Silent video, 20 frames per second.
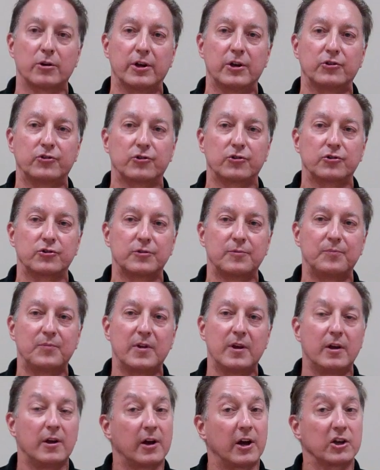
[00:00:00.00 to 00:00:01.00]
lasers.
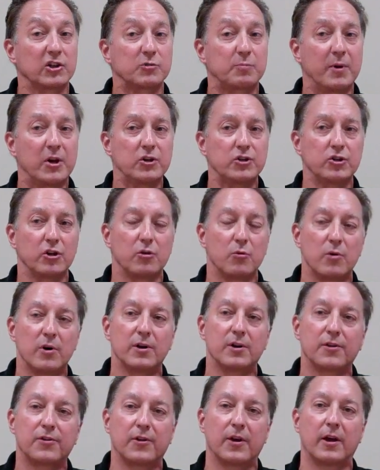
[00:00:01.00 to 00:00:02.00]
I especially
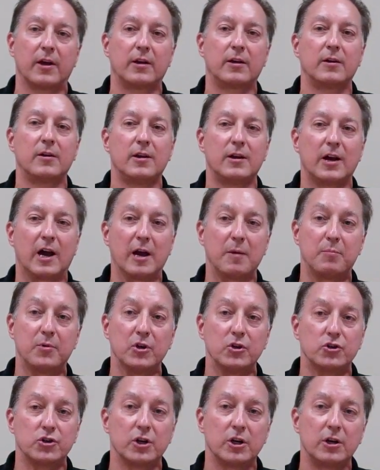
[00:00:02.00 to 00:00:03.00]
want to thank
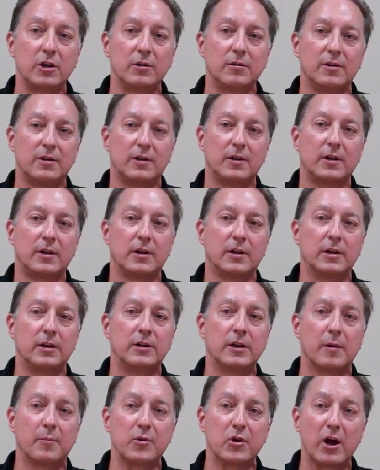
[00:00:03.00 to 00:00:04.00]
IPG and
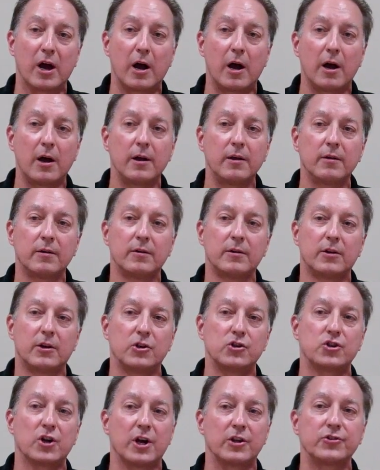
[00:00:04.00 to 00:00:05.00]
EWI
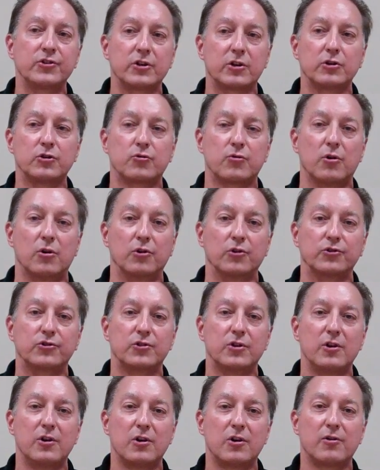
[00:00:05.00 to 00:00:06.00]
and Johnson Controls
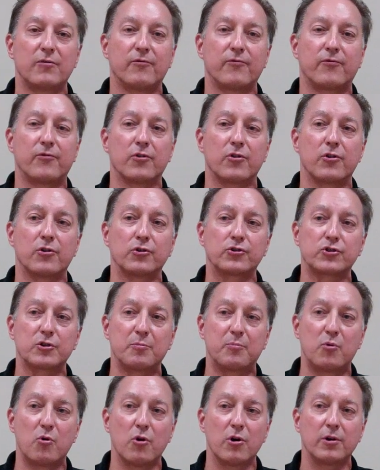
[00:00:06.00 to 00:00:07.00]
for their
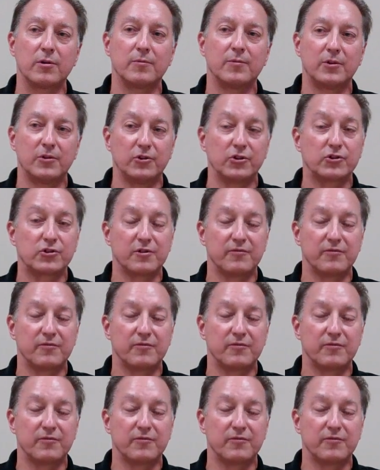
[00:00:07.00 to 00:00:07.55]
support in this